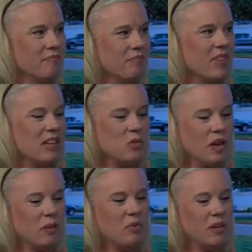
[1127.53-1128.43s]
that's
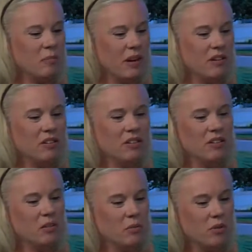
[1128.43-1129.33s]
why Planned Parenthood
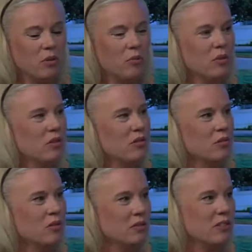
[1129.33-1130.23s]
and the
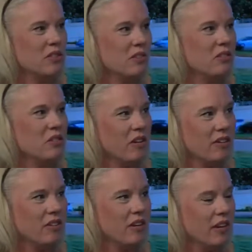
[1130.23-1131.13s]
pro-aborts they're doing all
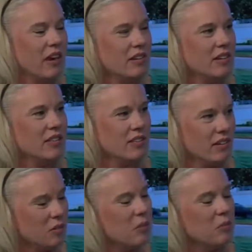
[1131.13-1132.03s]
that they can to get the
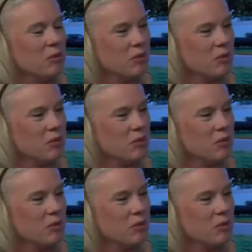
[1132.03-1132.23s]
young people.